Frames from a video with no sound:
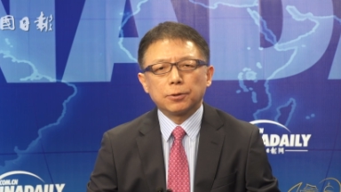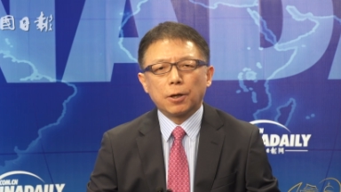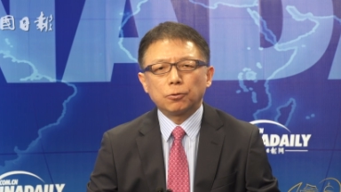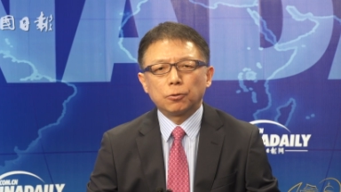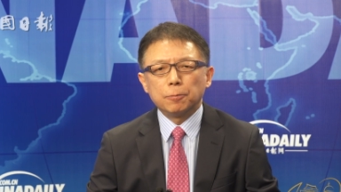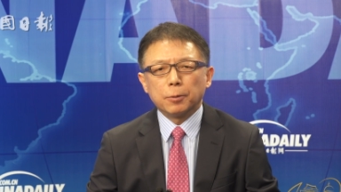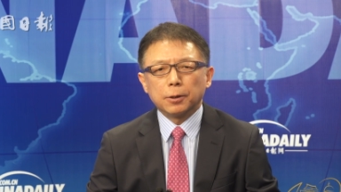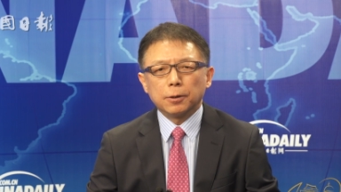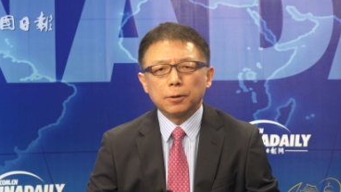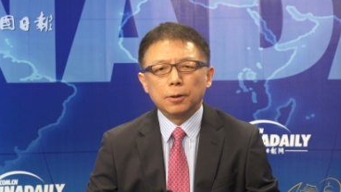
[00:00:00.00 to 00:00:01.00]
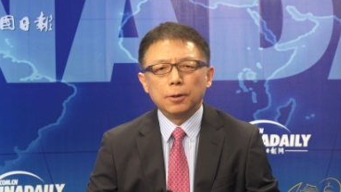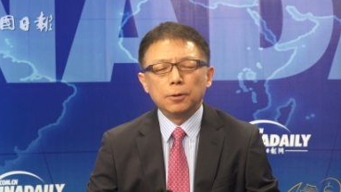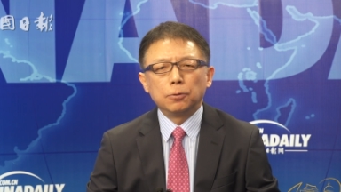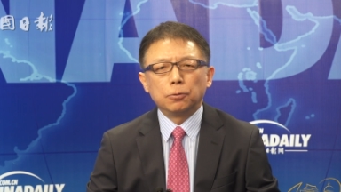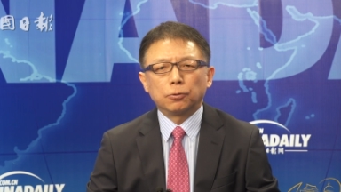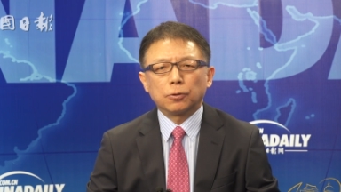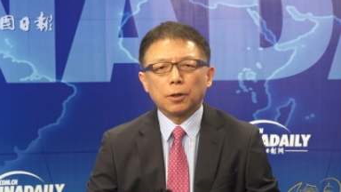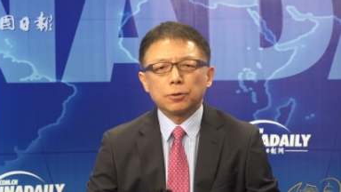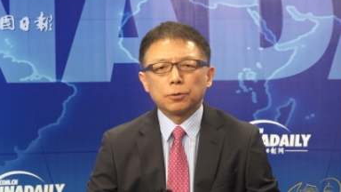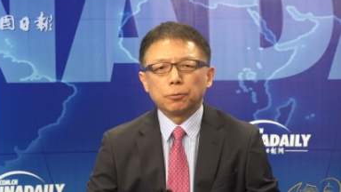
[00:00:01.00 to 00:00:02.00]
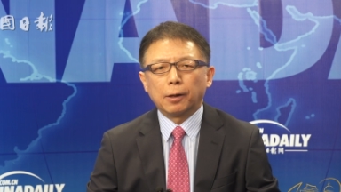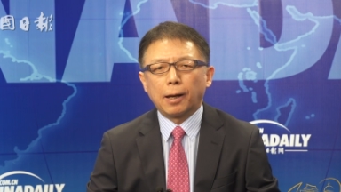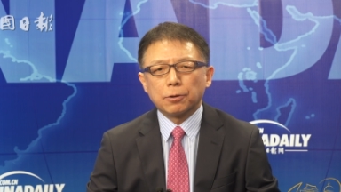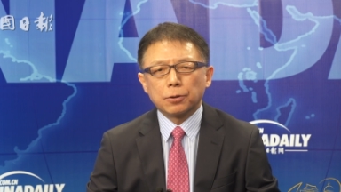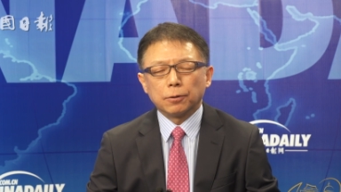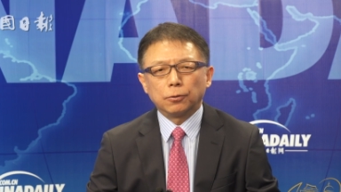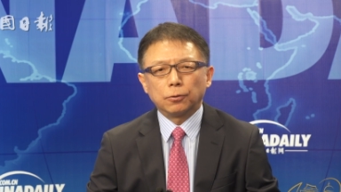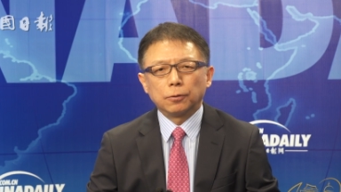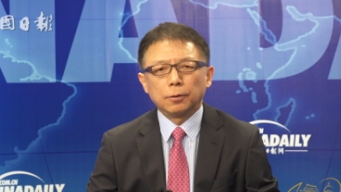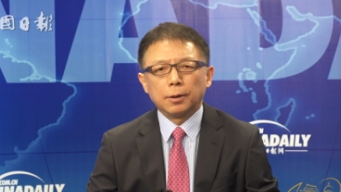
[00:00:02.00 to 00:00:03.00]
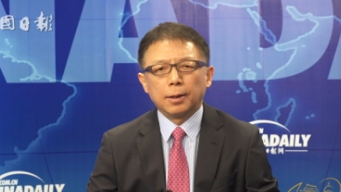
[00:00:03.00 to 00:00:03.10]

testimony to such relations.